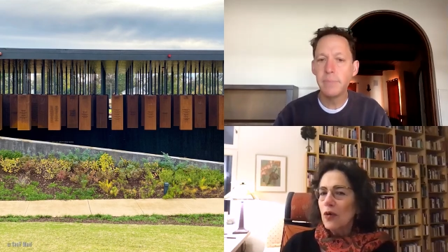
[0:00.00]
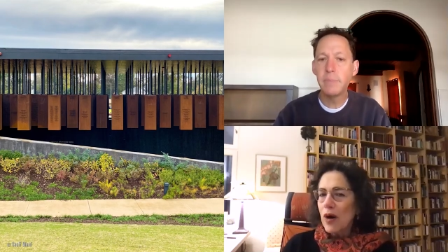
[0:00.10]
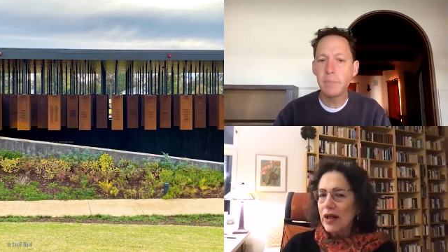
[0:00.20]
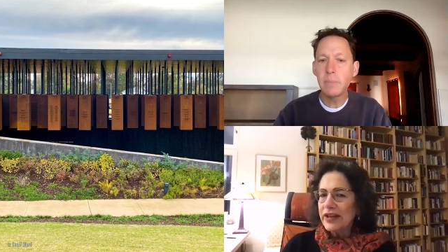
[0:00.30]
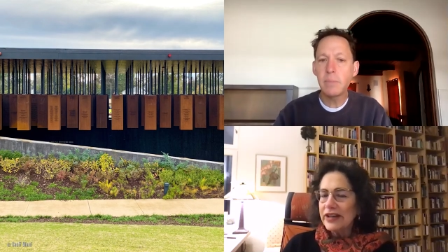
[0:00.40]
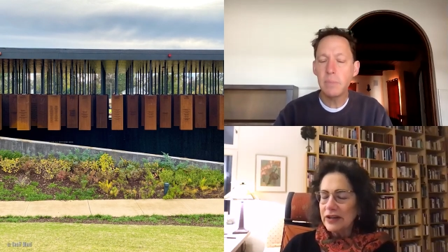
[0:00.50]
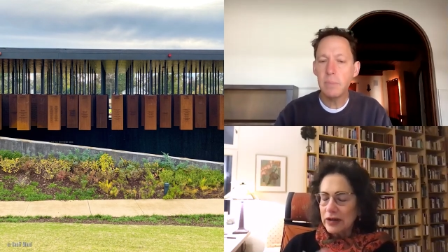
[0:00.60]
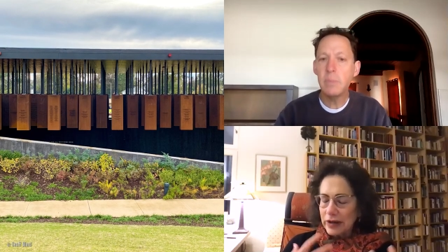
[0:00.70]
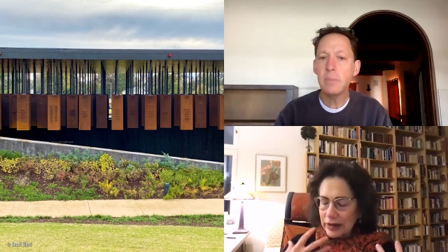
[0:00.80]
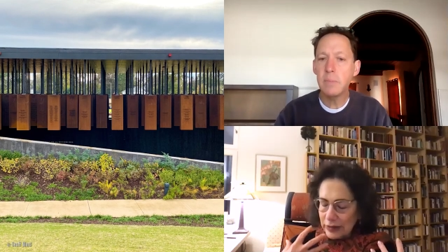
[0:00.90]
Speaker 1: while it
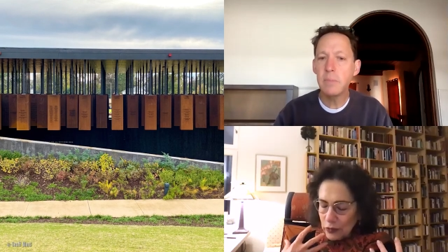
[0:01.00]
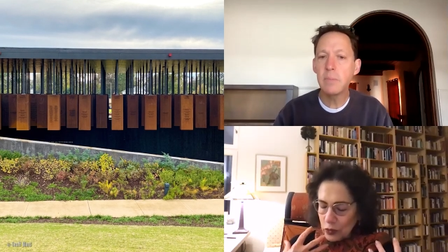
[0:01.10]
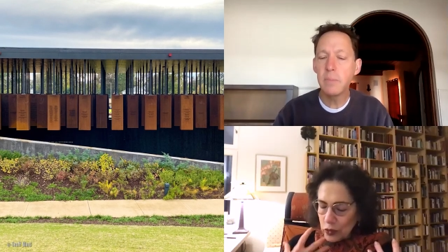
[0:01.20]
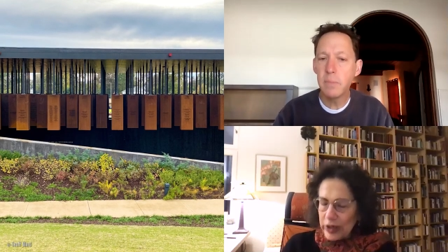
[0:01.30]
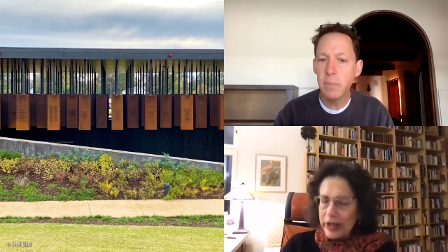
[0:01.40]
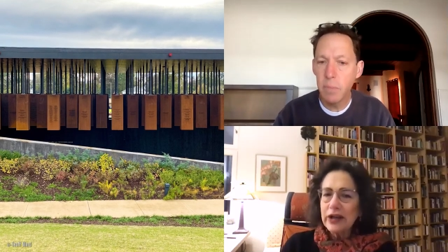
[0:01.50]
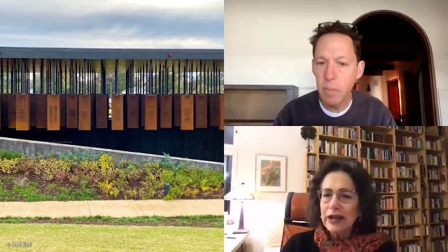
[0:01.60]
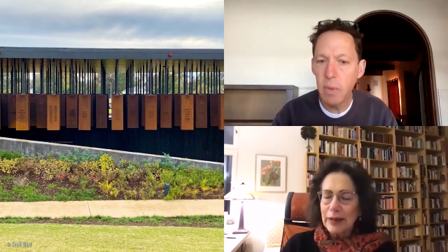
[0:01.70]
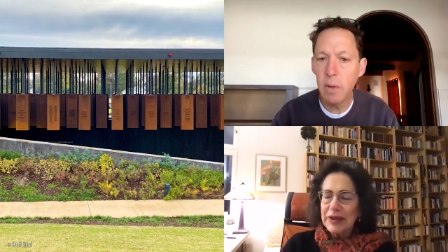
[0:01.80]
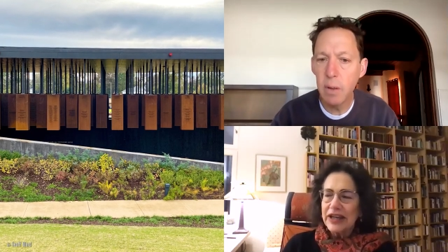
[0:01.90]
re
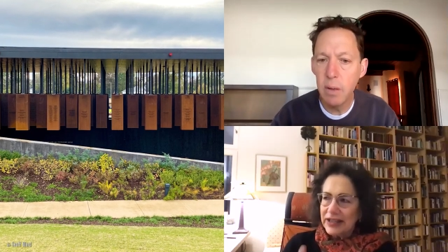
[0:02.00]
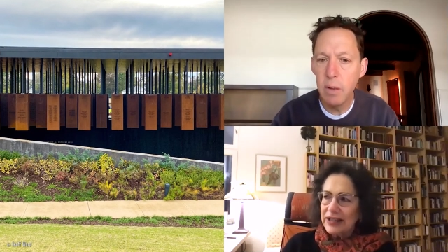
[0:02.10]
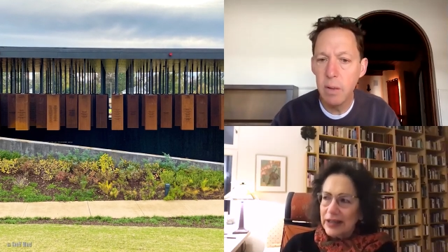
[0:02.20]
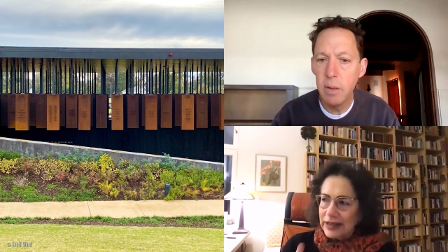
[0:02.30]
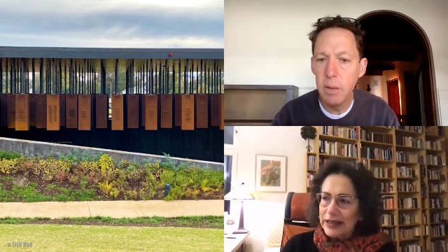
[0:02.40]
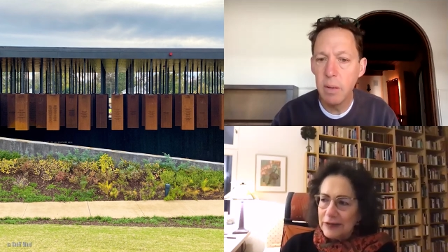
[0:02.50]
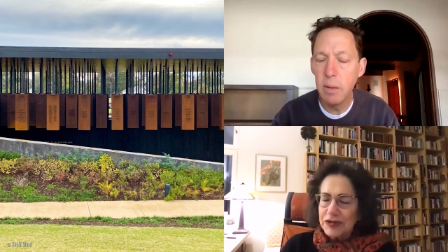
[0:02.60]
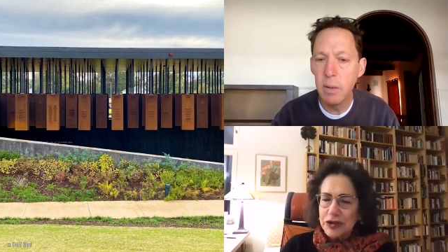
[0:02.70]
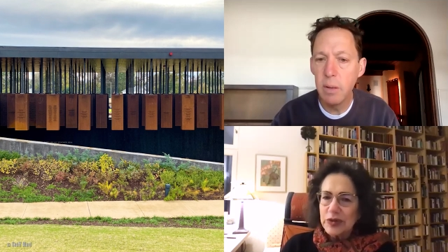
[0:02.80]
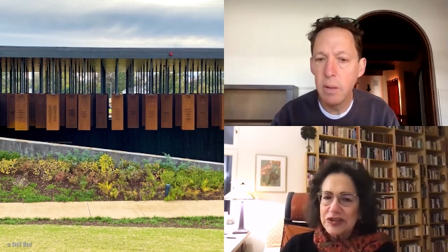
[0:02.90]
I mean it
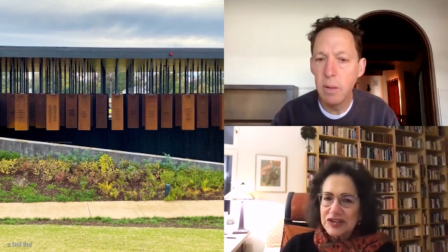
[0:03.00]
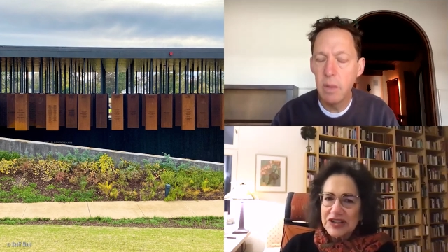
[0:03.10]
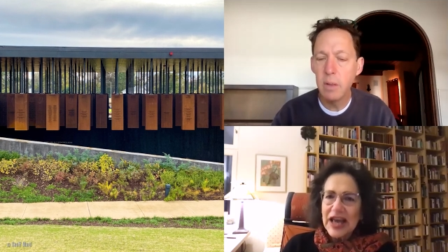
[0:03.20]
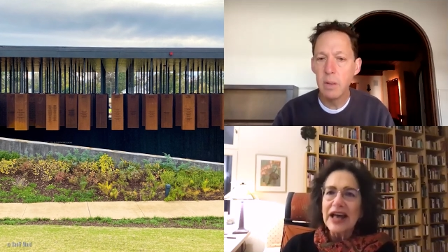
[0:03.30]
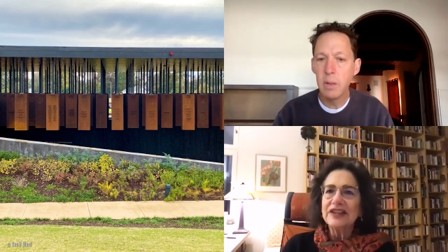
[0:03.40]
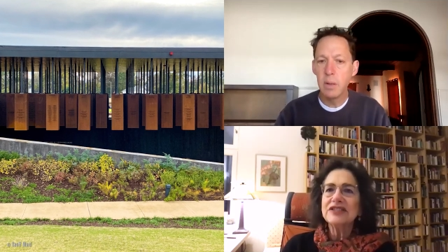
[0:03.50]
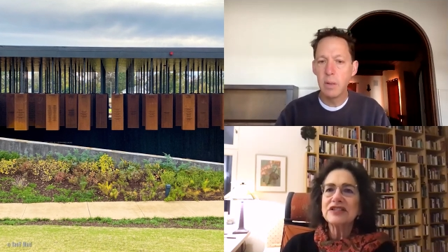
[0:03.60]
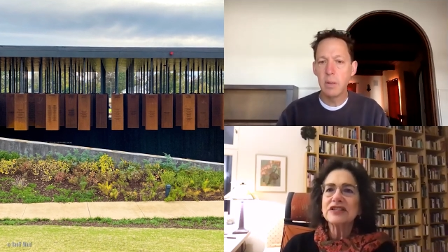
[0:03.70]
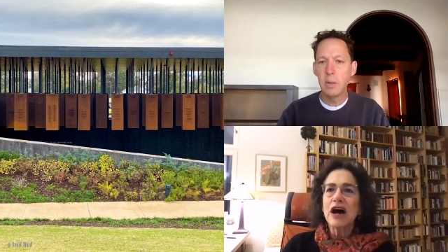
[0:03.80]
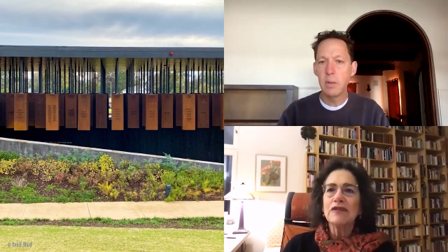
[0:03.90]
gives you a
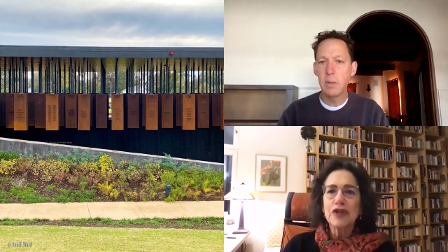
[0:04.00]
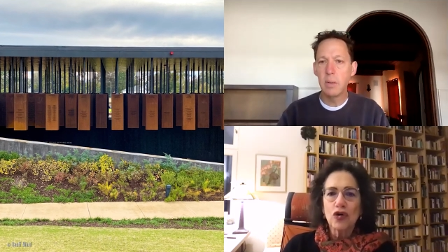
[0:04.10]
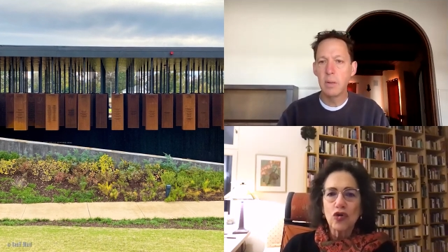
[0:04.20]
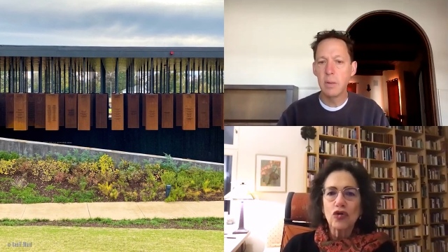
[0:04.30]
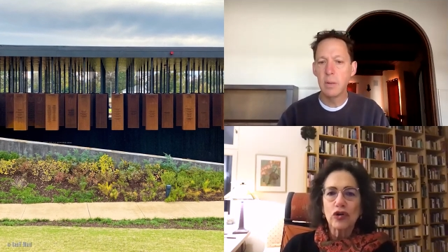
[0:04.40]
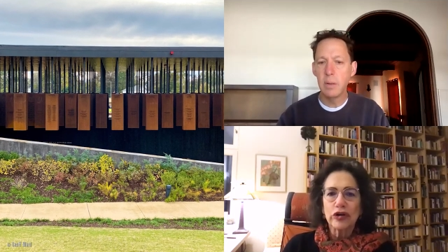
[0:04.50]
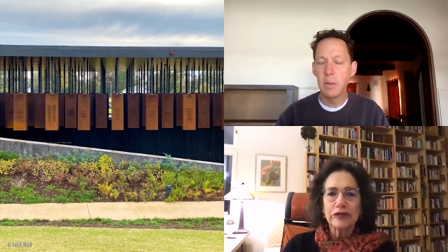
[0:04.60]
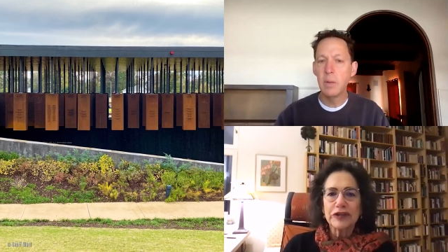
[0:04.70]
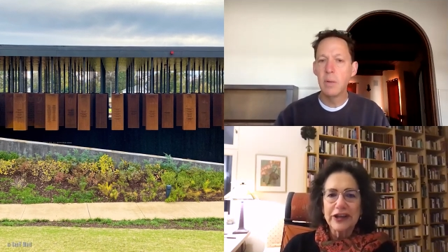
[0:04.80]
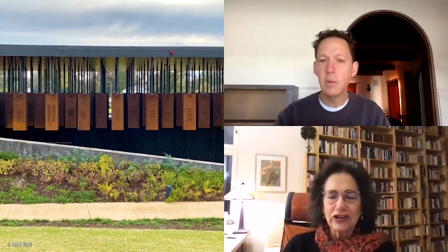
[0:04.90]
sense of the horror
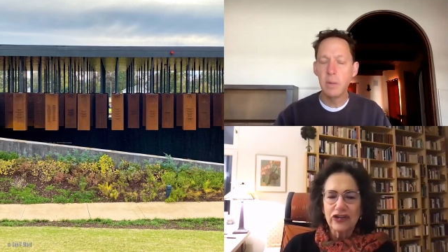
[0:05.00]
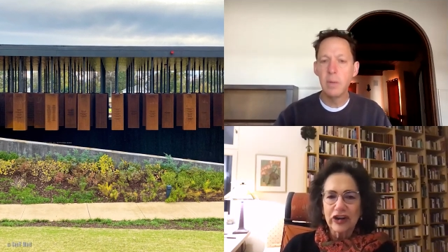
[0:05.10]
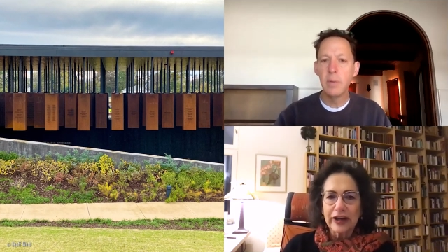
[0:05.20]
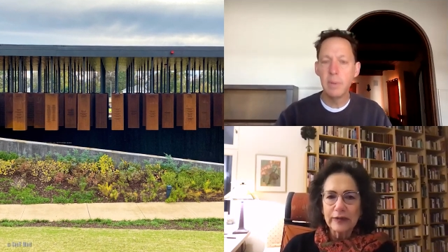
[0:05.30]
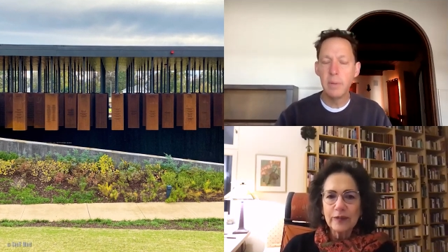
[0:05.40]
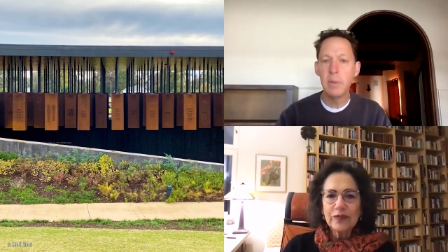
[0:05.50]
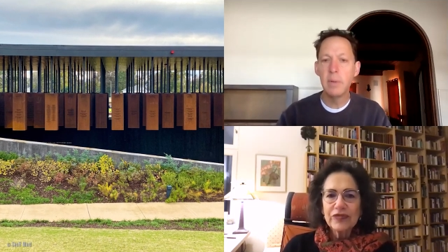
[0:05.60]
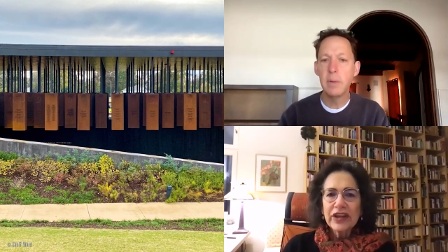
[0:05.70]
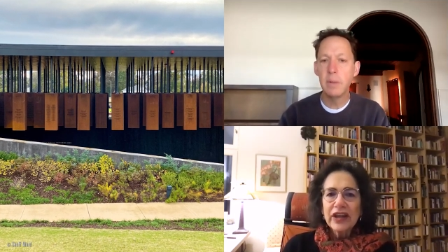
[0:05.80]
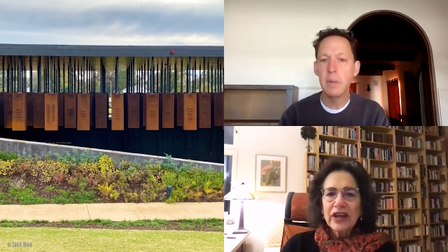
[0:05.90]
of lynching.
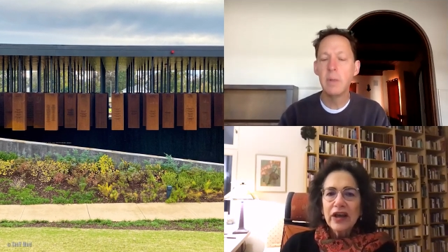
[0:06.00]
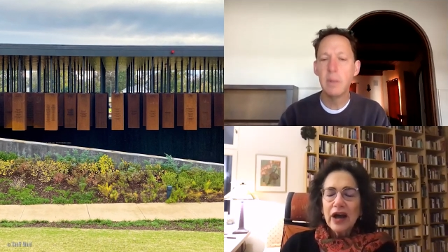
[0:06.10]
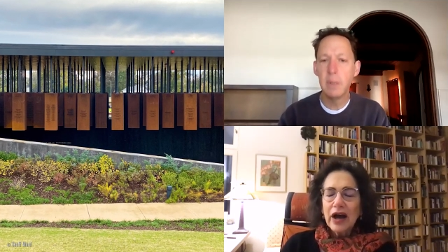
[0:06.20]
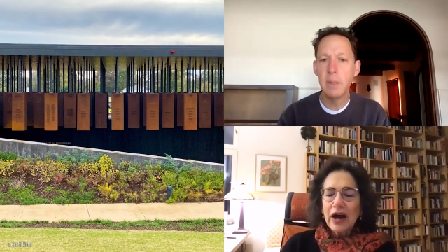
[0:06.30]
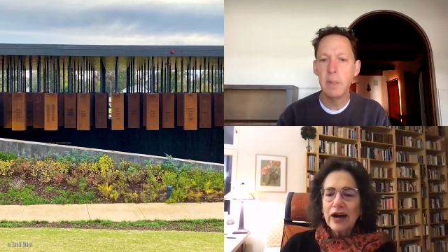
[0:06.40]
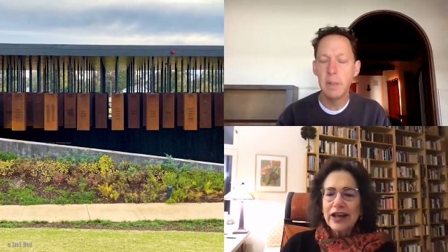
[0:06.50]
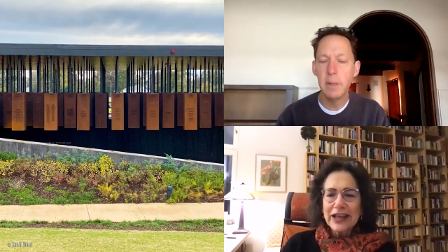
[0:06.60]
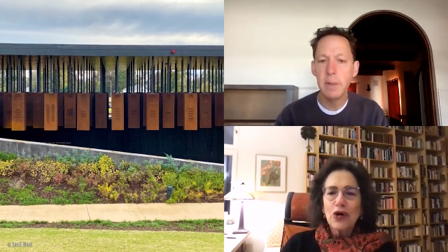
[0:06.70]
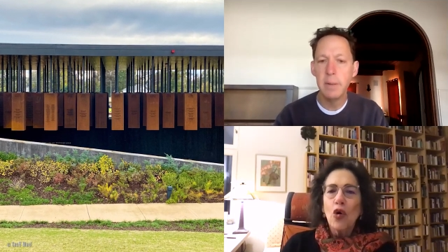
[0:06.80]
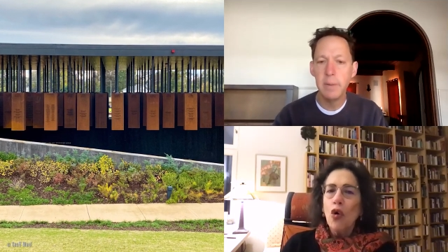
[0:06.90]
It